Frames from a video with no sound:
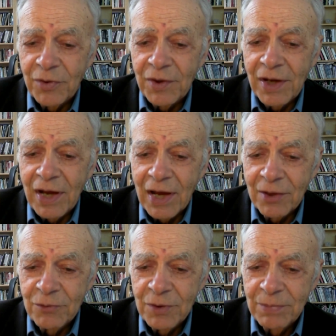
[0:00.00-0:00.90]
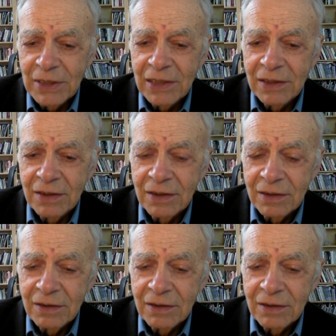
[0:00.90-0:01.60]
than 100 billion